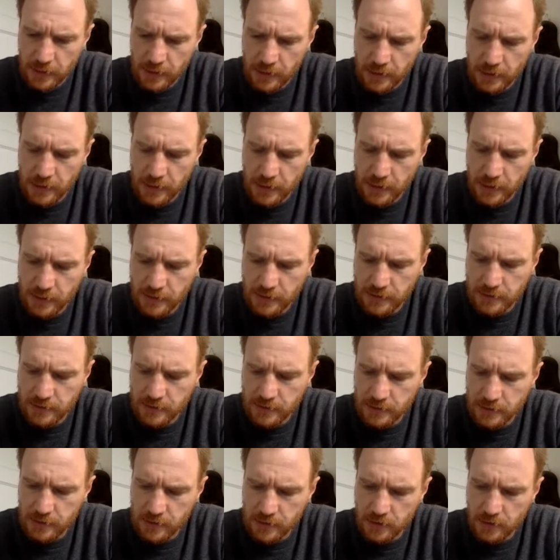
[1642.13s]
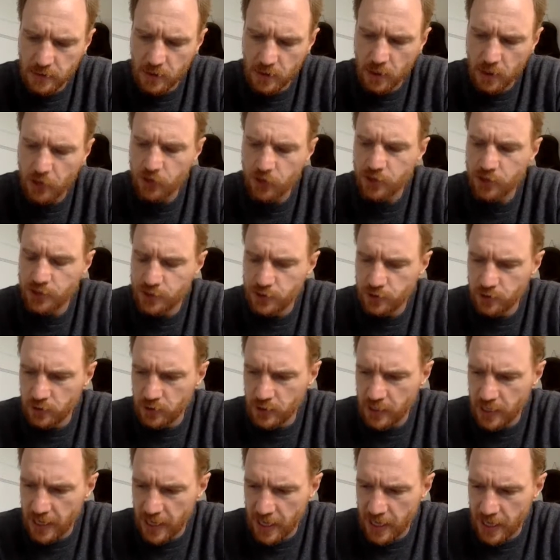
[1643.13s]
is
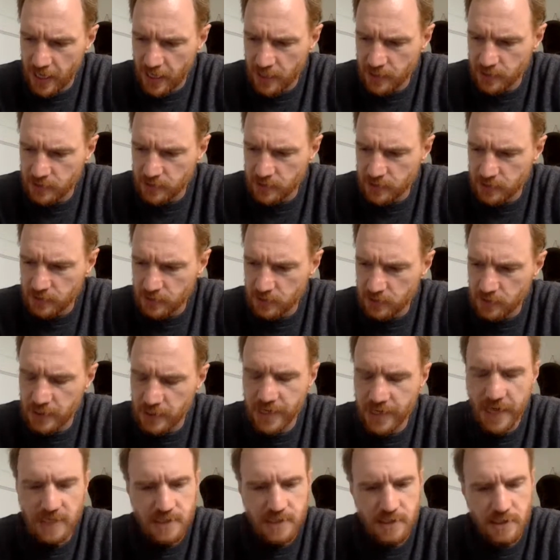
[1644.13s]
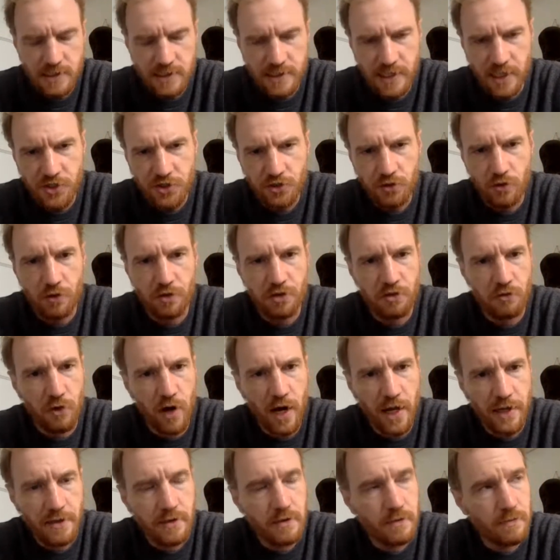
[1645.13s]
understood as an existential
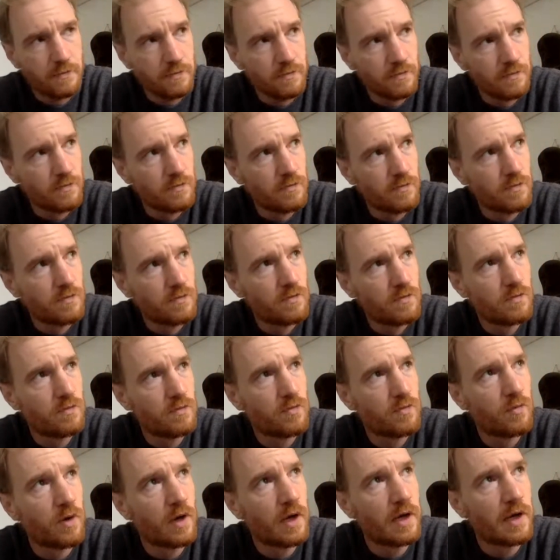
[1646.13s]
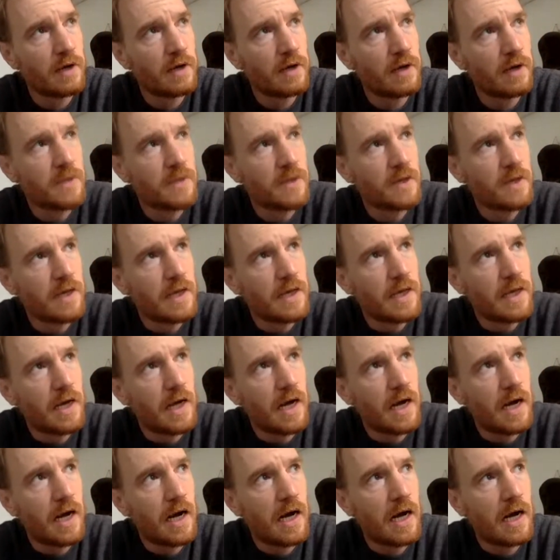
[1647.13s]
threat. Right?
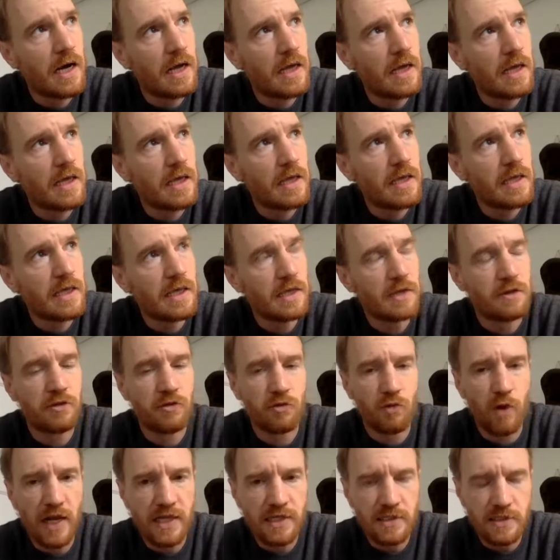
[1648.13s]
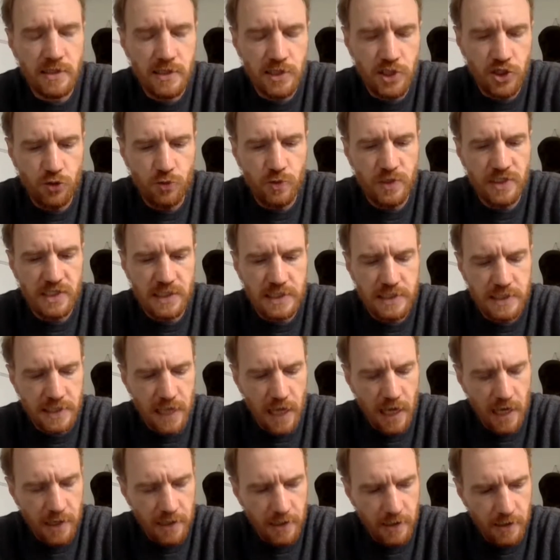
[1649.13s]
Uh, it threatens human
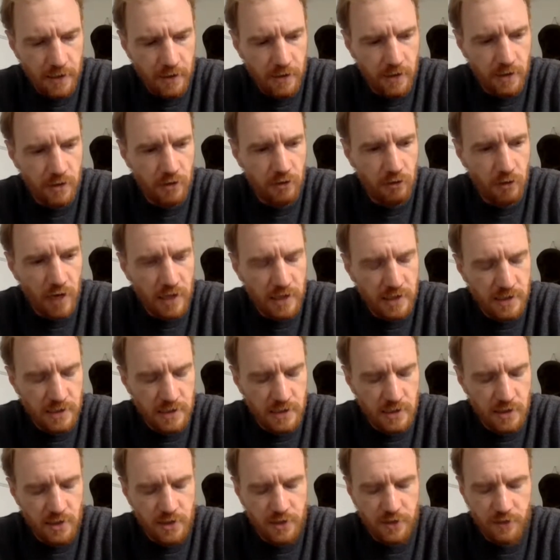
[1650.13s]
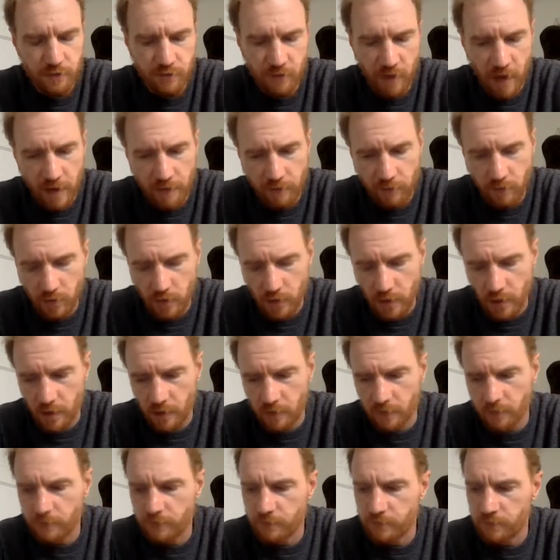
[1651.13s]
society, threatens the survival
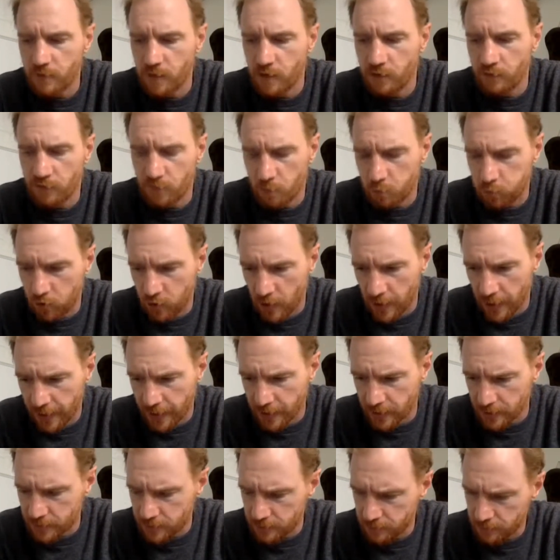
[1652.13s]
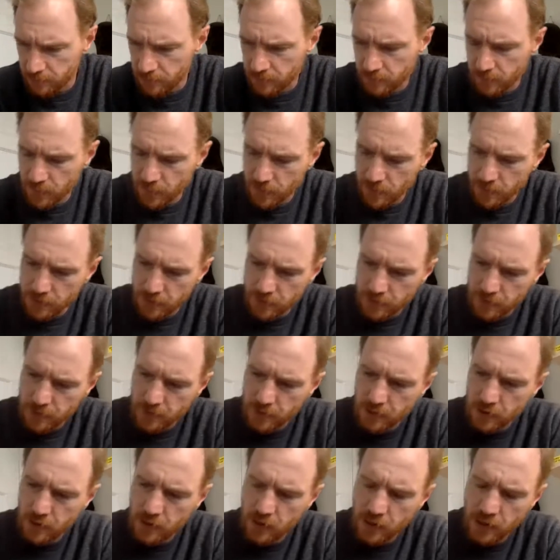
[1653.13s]
of the planet.
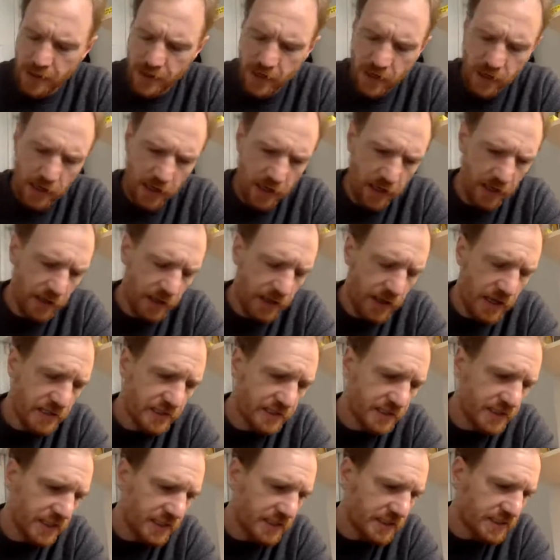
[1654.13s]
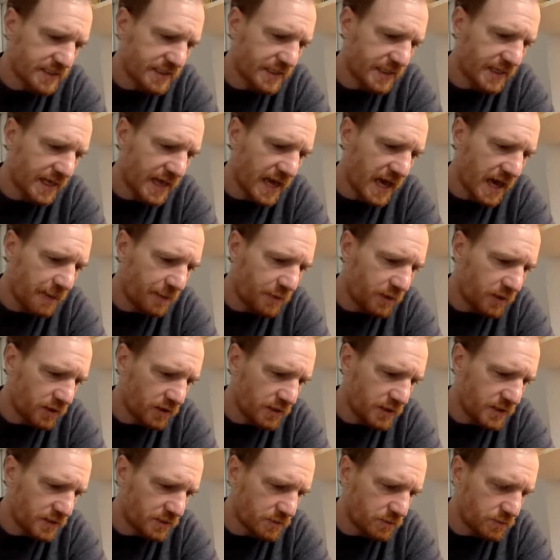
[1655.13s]
And I hesitate to say
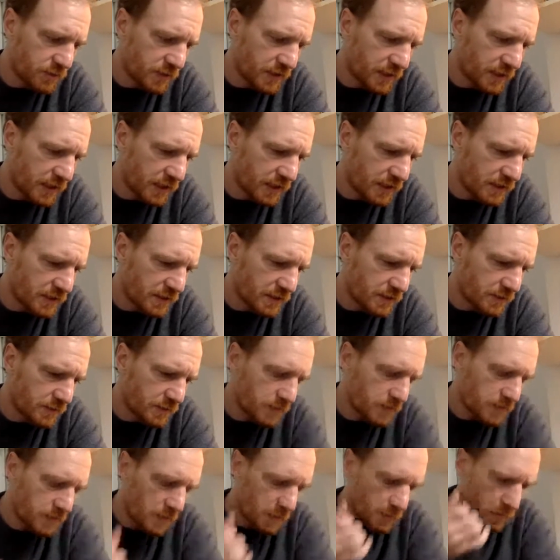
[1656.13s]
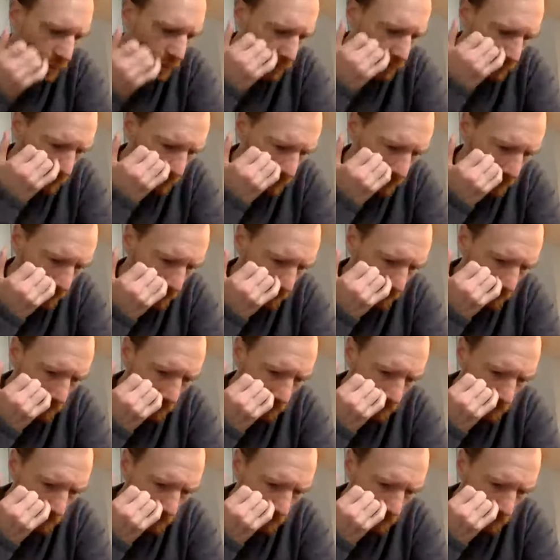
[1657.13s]
capitalism because, um,